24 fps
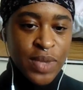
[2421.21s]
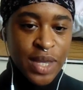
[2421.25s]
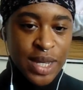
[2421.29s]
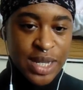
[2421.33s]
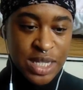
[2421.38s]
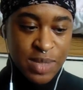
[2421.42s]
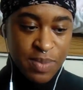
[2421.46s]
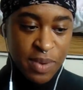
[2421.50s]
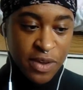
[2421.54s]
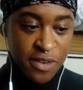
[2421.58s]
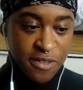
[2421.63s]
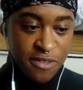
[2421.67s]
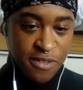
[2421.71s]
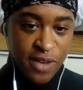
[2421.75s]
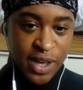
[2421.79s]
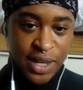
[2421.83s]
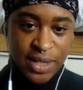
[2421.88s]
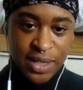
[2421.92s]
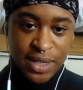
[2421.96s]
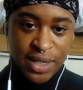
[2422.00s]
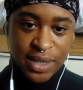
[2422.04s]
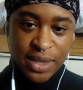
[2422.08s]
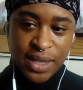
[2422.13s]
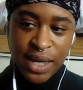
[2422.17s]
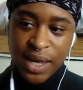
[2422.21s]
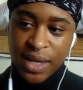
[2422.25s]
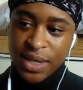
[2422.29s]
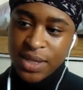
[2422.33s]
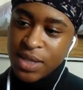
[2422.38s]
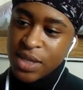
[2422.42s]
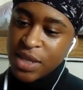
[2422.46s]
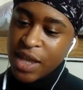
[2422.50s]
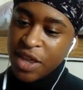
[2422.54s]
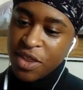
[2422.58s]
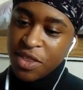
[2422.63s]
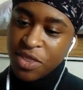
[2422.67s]
It's about finding that
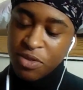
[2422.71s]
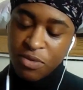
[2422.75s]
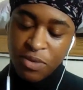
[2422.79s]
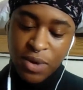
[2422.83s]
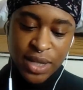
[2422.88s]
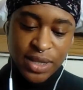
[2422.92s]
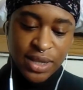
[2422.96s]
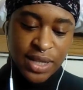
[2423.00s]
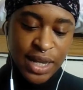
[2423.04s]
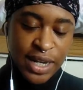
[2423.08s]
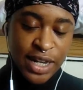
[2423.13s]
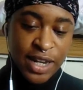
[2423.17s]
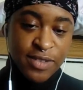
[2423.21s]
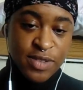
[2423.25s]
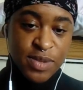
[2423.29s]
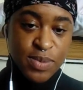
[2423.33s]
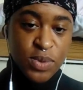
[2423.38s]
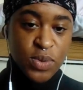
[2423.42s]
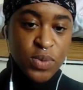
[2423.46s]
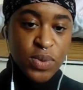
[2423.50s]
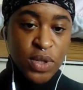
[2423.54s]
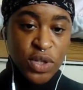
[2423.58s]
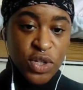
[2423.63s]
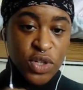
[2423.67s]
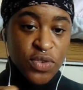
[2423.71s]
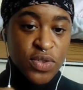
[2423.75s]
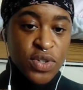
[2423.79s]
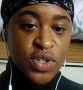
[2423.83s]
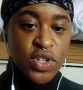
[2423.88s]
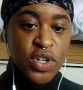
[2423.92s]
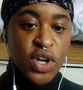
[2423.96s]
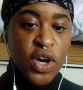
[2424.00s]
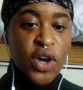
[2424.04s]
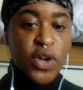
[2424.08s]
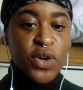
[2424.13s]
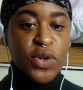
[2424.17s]
thread that lives between your
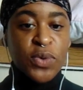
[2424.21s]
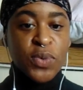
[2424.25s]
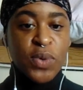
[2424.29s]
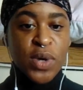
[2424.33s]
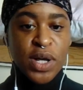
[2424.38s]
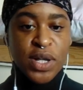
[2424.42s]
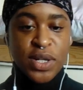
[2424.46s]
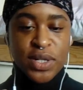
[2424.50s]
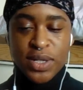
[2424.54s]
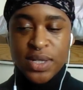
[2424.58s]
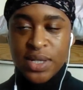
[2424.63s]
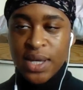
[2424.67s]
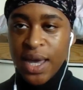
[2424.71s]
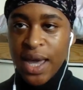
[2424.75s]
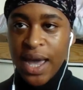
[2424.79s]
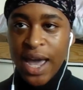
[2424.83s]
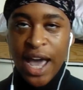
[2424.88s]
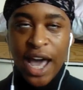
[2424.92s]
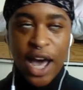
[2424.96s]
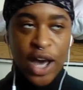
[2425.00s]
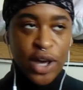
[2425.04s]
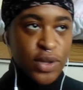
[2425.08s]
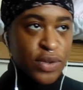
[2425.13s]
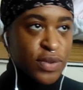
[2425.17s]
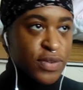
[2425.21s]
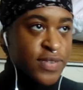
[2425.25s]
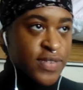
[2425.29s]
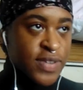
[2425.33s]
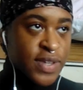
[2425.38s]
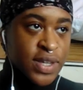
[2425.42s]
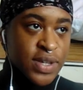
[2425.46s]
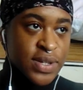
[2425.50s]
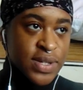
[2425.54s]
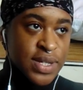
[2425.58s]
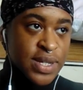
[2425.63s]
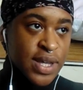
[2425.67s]
internal world, how you see
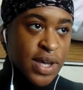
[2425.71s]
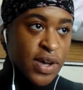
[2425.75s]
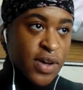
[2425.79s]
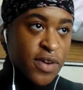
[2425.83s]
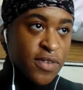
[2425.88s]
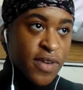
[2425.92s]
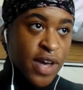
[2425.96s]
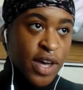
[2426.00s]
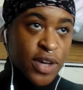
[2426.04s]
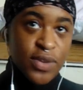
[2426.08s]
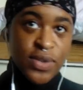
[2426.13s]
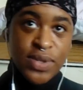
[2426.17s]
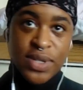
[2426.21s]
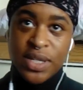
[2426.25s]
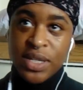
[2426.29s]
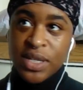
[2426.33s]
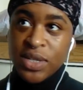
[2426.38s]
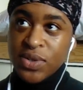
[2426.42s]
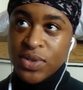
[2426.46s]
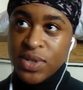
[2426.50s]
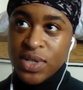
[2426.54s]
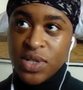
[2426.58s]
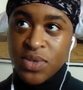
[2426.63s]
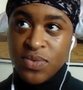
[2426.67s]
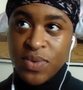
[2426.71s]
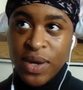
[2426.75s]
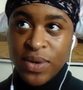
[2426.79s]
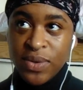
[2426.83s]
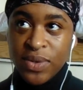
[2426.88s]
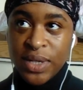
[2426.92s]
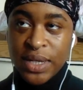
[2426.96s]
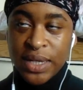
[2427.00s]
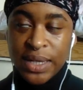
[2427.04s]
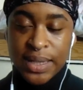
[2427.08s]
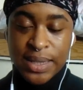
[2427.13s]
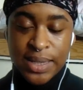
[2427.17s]
yourself, how you see your
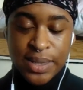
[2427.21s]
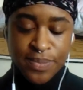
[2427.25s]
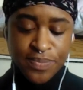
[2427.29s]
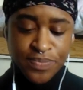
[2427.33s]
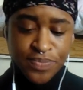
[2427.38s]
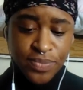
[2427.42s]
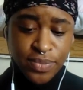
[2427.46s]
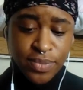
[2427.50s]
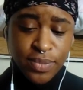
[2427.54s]
surroundings,